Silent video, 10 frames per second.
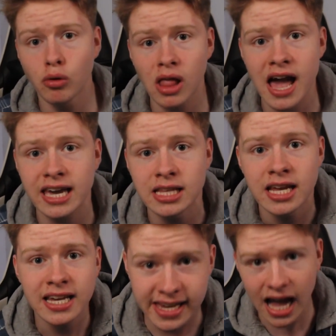Lane.
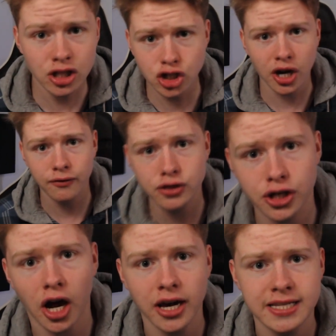Can Sheffield
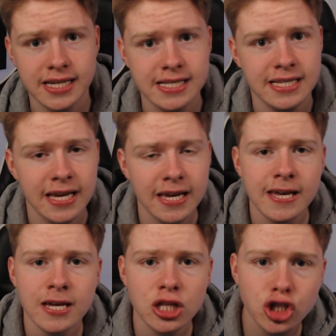United
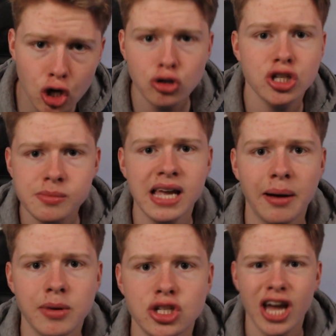do some
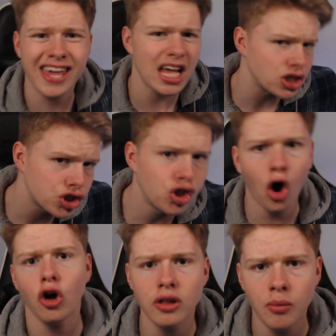damage against
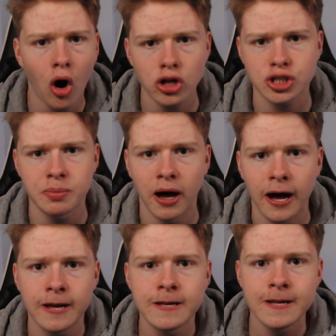Tottenham Hotspur?
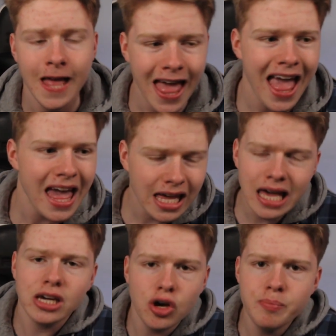
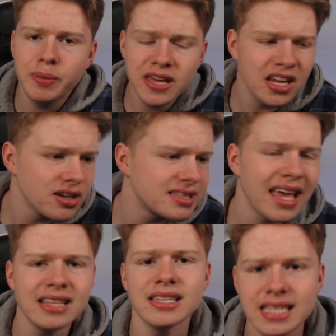It could be, it's the
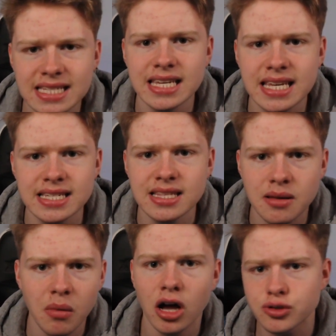end of the season. They
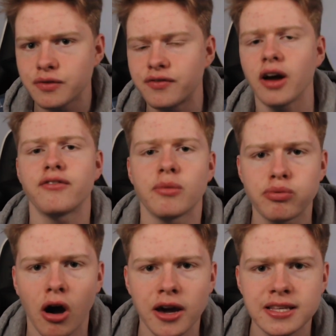might as well fight for
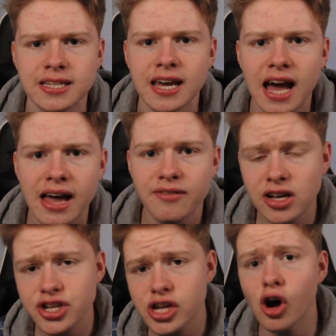pride. And they've
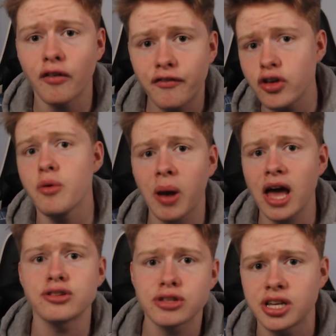actually got a few
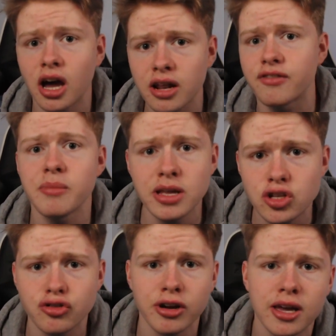players returning from injury.